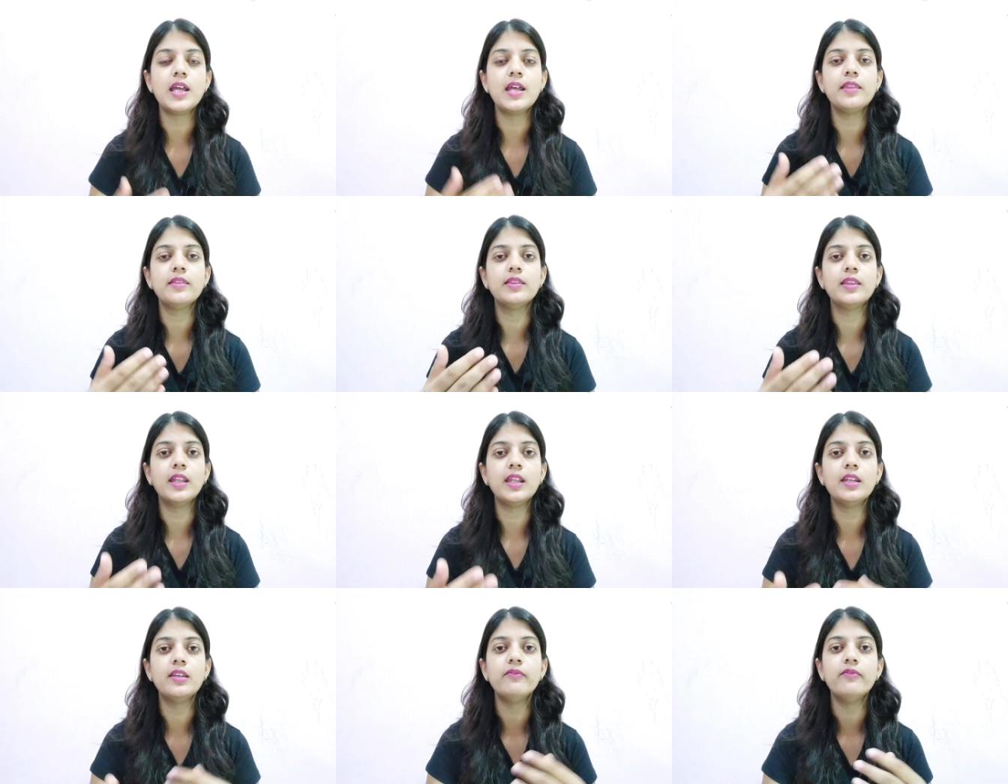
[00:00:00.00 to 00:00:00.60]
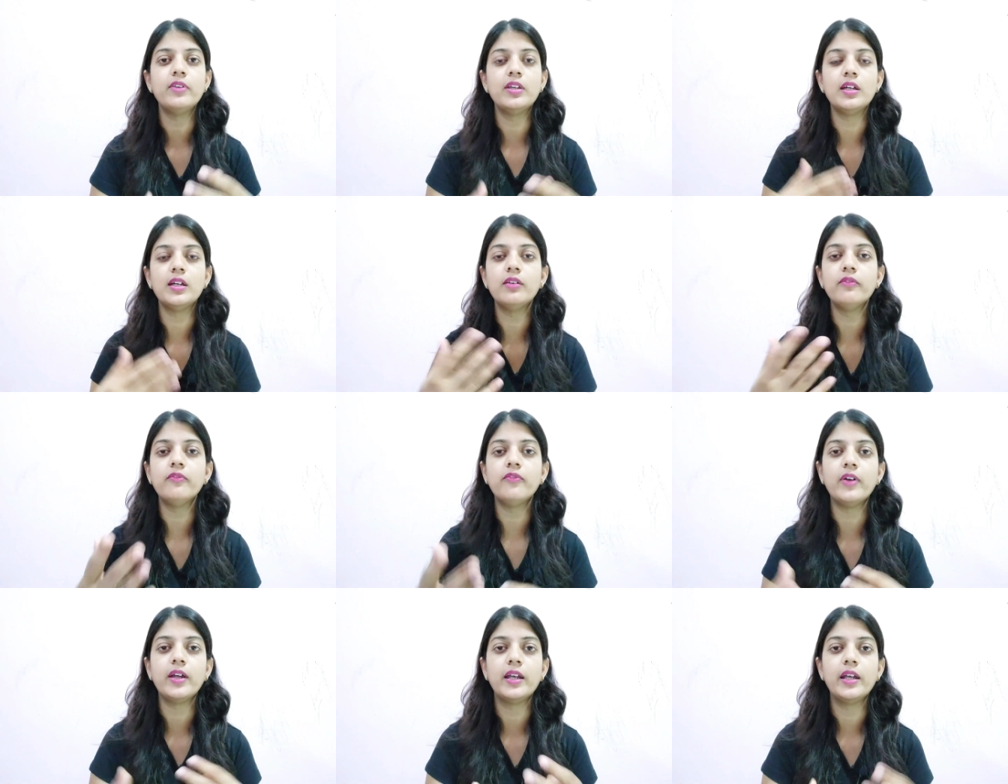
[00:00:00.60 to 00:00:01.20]
and then we are
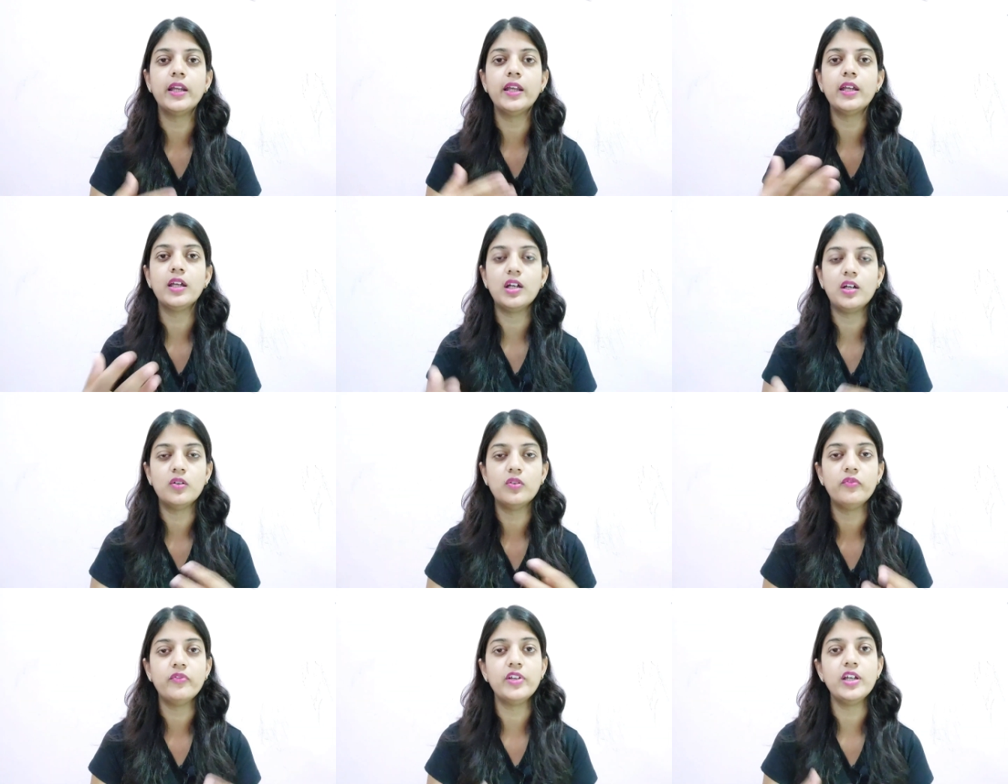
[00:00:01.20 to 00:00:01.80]
finding out,